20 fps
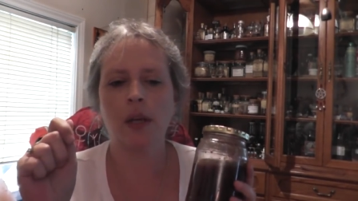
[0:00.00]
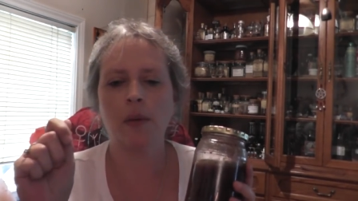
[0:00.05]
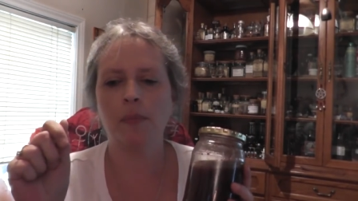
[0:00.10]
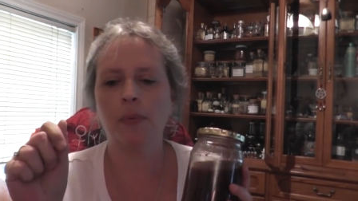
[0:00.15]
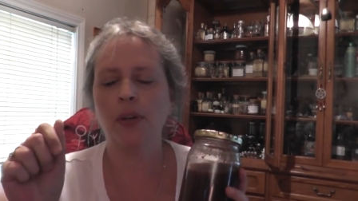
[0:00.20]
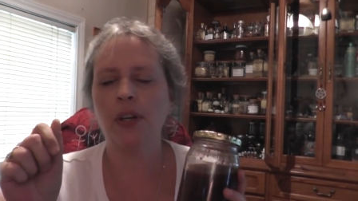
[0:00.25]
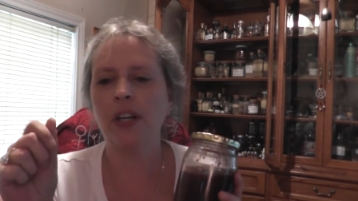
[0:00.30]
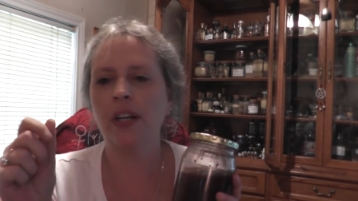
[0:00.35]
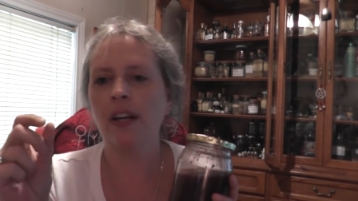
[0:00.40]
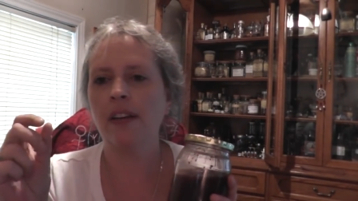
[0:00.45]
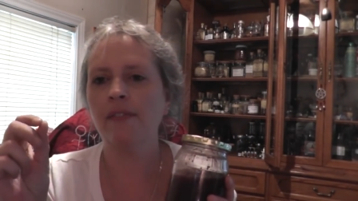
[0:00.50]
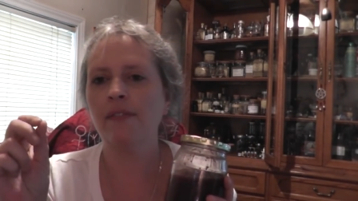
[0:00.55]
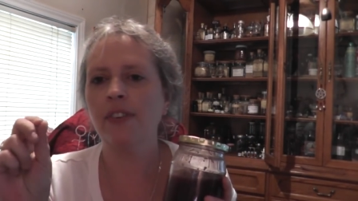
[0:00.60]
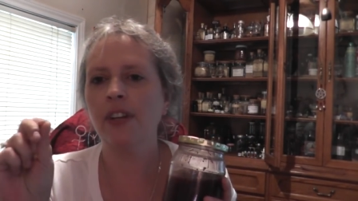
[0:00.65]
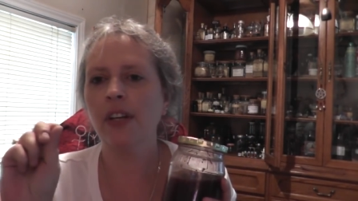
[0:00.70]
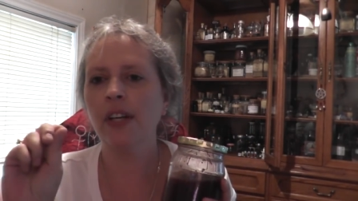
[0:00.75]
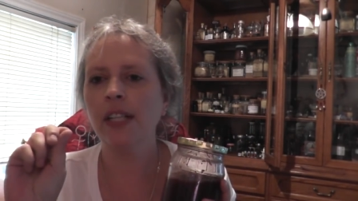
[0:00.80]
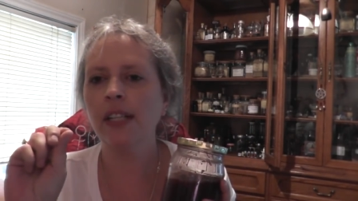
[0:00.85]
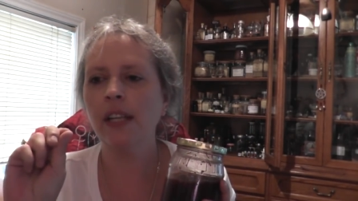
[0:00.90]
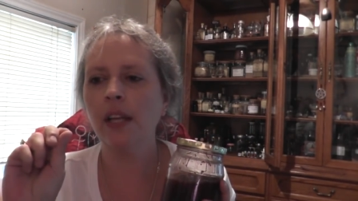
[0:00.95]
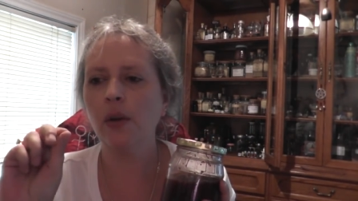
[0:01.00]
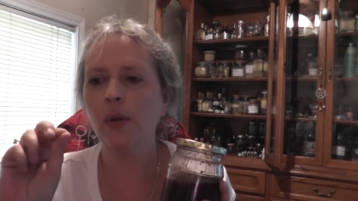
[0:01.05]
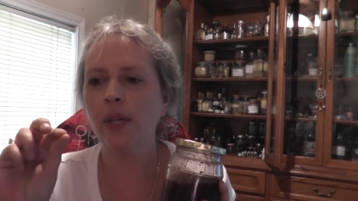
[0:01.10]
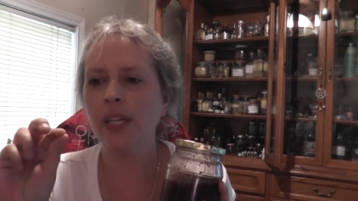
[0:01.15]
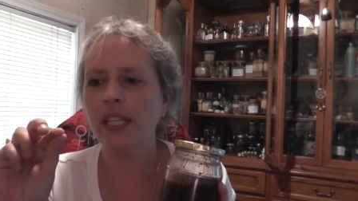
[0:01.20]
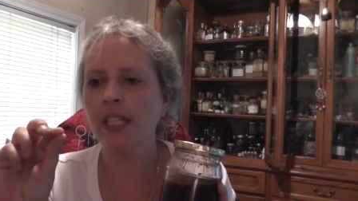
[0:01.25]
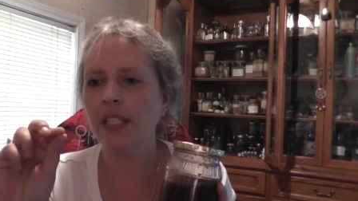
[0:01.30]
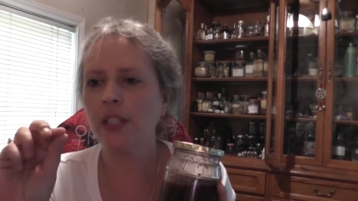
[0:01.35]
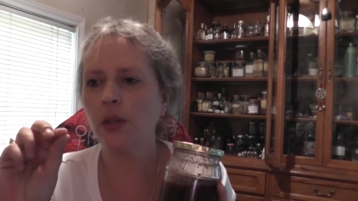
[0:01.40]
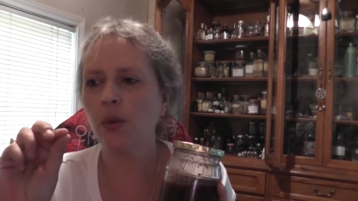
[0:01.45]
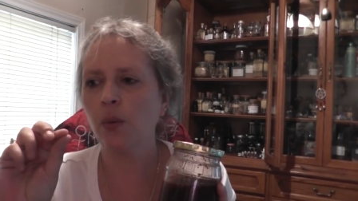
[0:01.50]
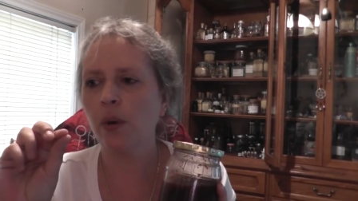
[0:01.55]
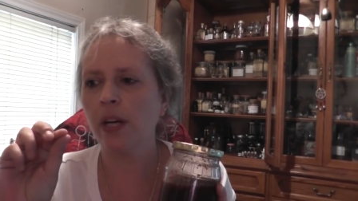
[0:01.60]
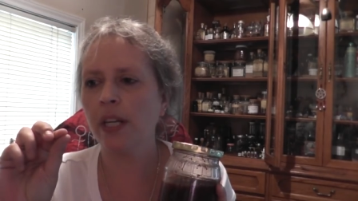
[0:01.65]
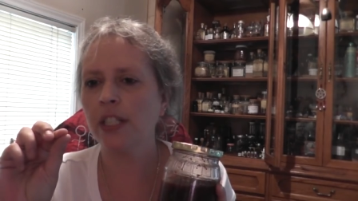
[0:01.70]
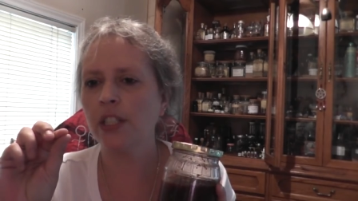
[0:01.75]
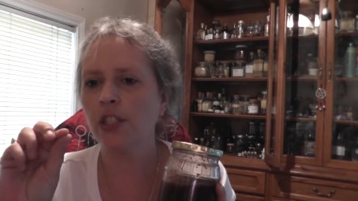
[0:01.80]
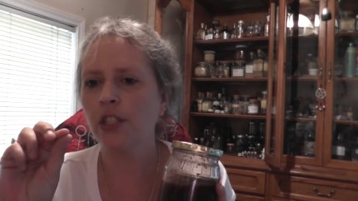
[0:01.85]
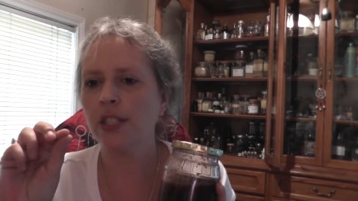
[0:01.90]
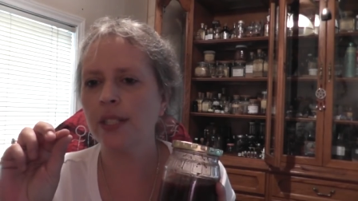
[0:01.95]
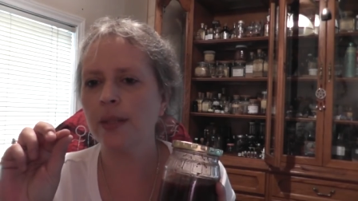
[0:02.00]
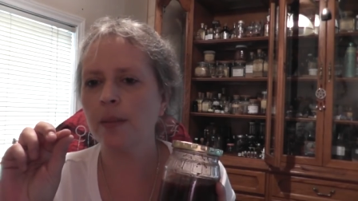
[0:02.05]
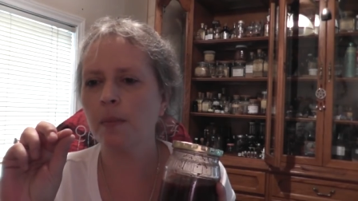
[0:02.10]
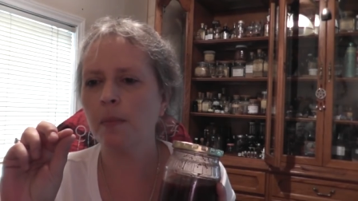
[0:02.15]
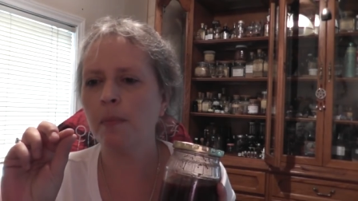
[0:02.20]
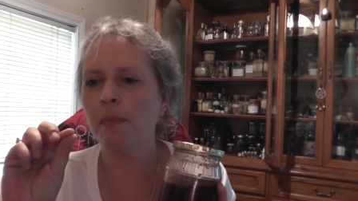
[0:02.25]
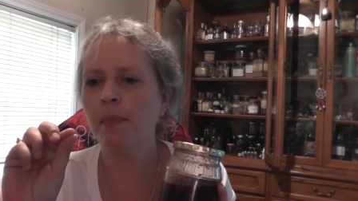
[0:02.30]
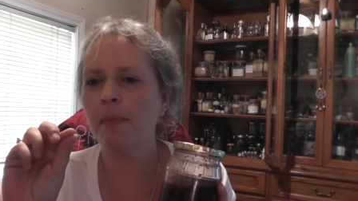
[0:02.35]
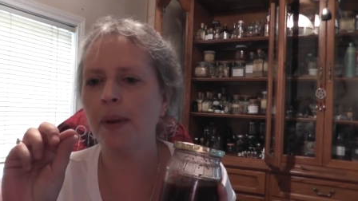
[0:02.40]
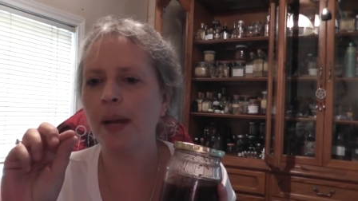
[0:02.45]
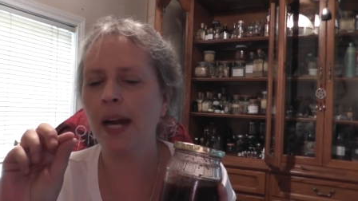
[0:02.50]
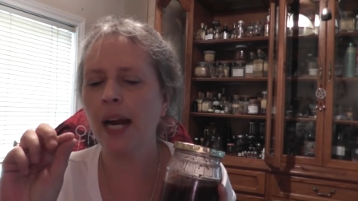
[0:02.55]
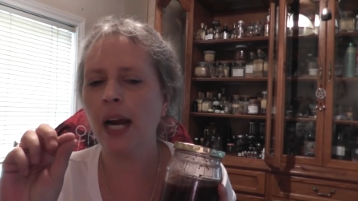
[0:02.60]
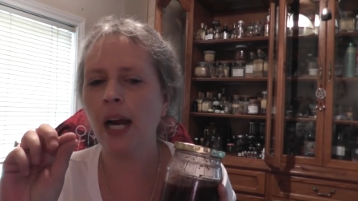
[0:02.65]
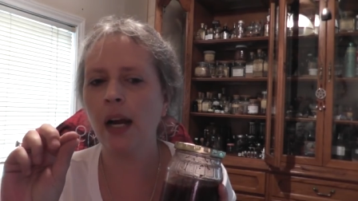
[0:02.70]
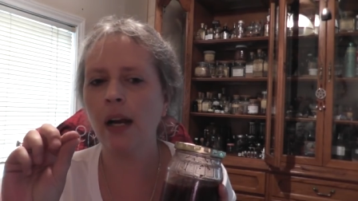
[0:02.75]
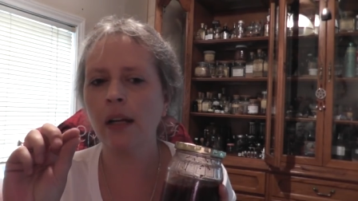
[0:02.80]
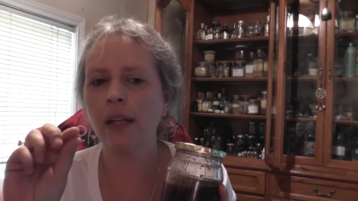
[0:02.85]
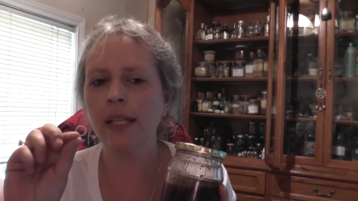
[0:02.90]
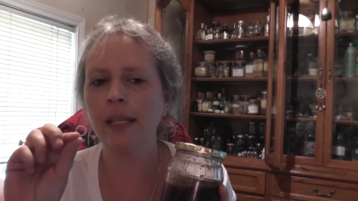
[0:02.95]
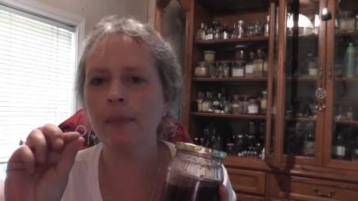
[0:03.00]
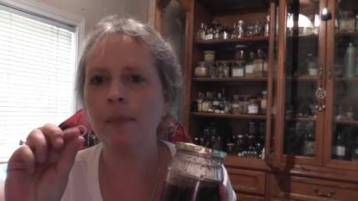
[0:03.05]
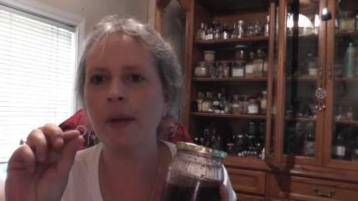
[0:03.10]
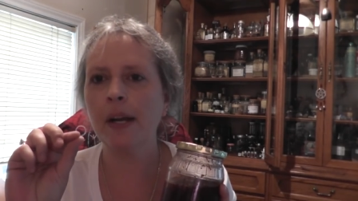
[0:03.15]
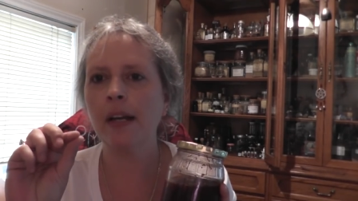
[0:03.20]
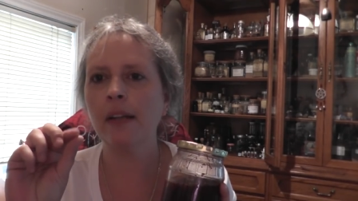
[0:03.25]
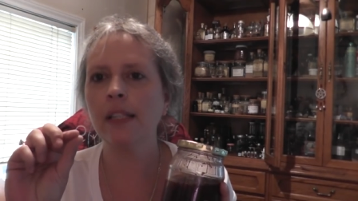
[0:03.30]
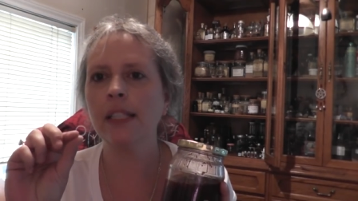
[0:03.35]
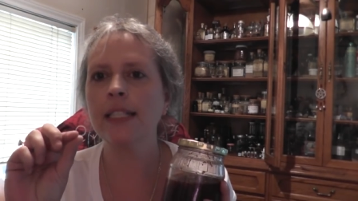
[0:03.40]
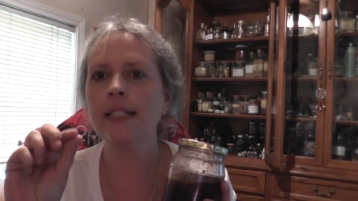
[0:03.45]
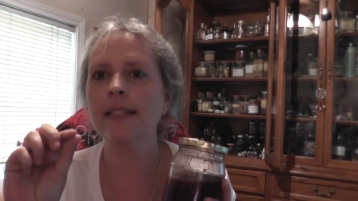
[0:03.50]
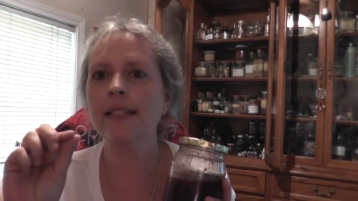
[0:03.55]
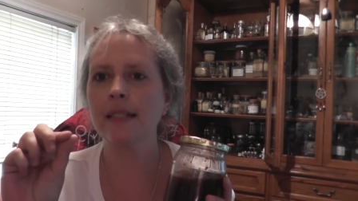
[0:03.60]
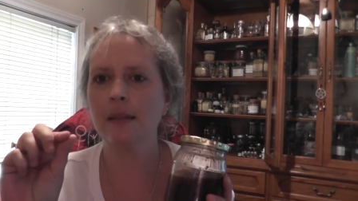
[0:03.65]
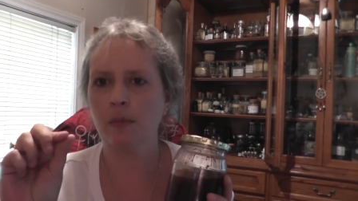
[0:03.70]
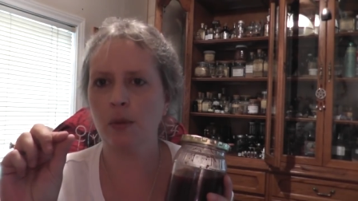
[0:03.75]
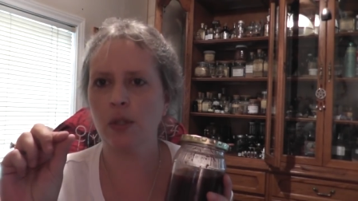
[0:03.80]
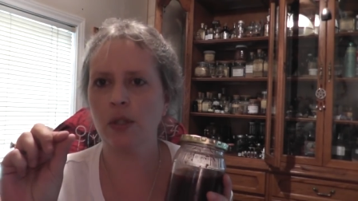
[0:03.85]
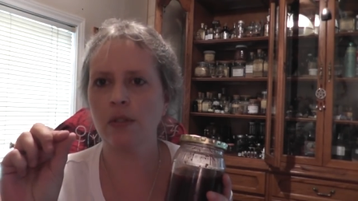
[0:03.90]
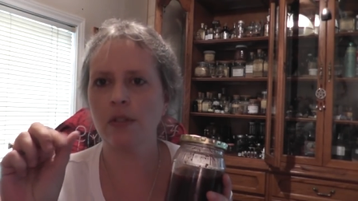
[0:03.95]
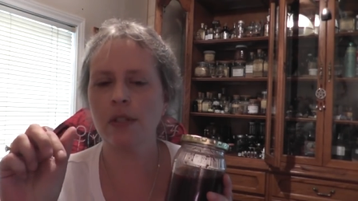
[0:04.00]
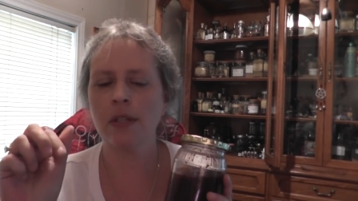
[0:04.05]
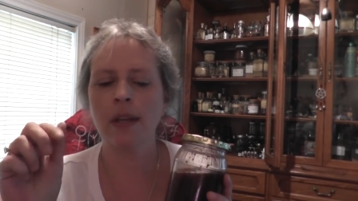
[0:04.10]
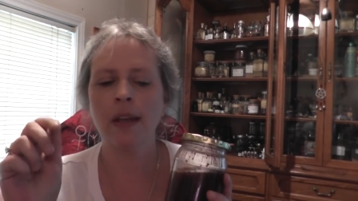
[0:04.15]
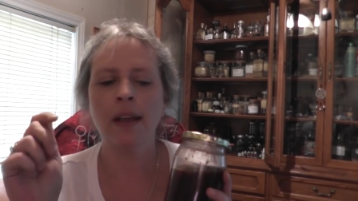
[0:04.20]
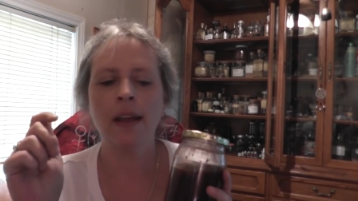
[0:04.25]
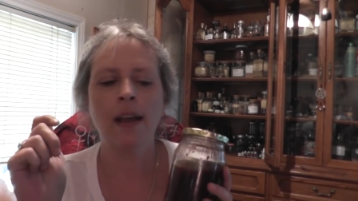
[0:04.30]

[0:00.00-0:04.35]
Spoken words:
put it on very low heat to where it just barely simmers,